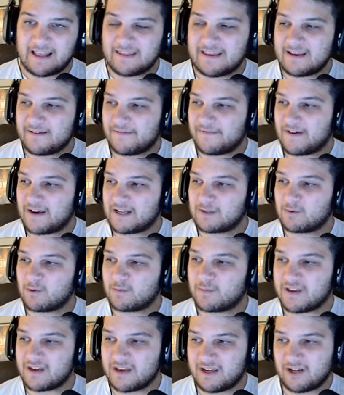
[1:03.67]
and the effect
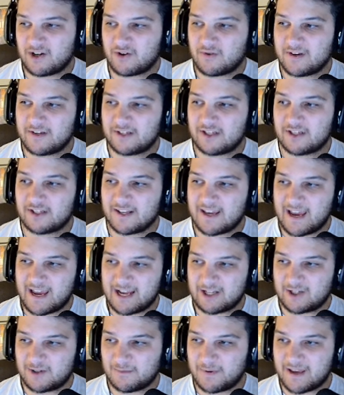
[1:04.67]
will be increases the
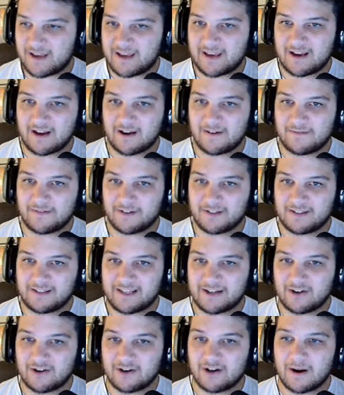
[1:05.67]
HP of a
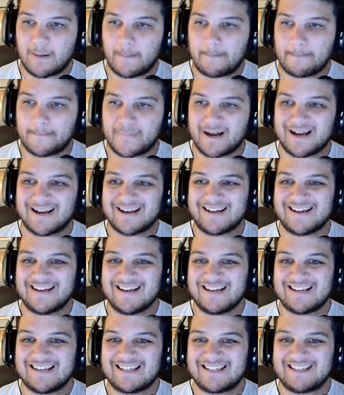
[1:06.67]
leader by
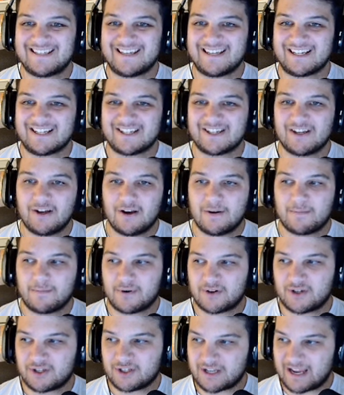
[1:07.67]
6%,
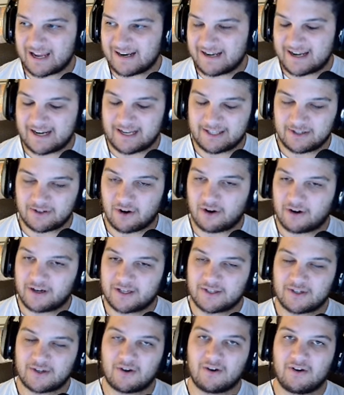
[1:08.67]
and it
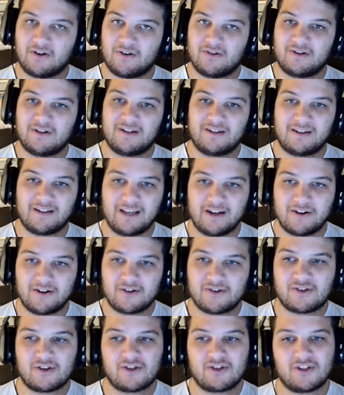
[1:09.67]
targets all
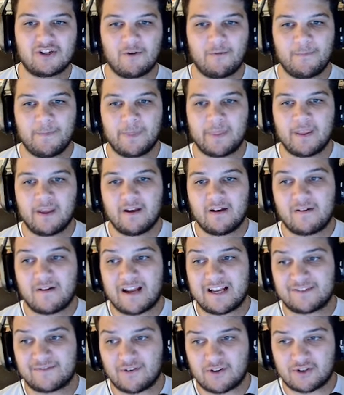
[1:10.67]
leaders. So,
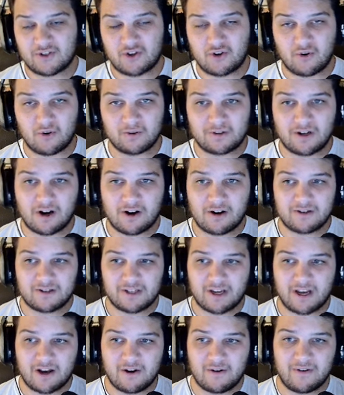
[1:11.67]
as far as gold
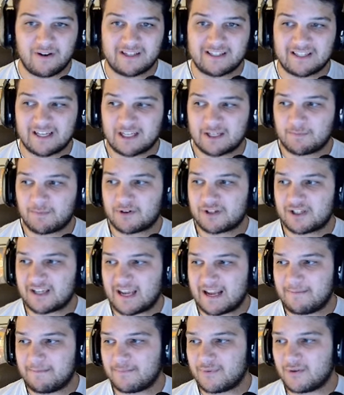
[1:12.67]
cards go, a
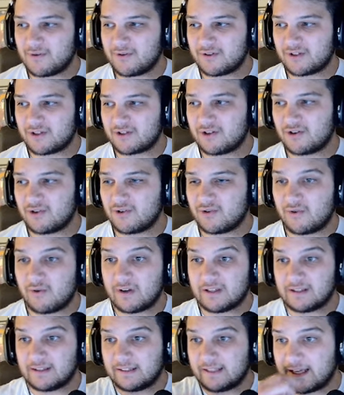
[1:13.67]
6% boost
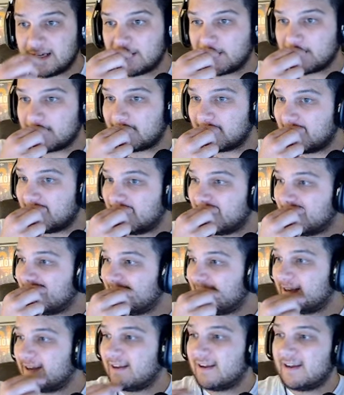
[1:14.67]
to leader
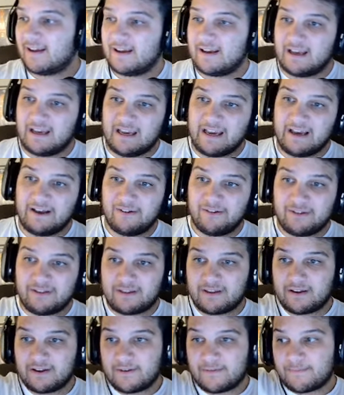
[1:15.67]

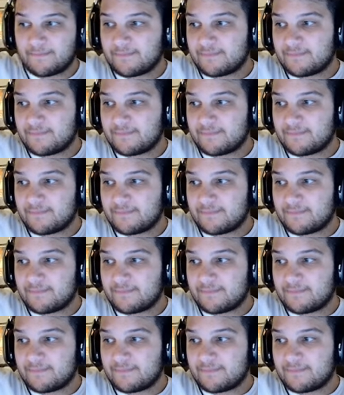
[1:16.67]
health,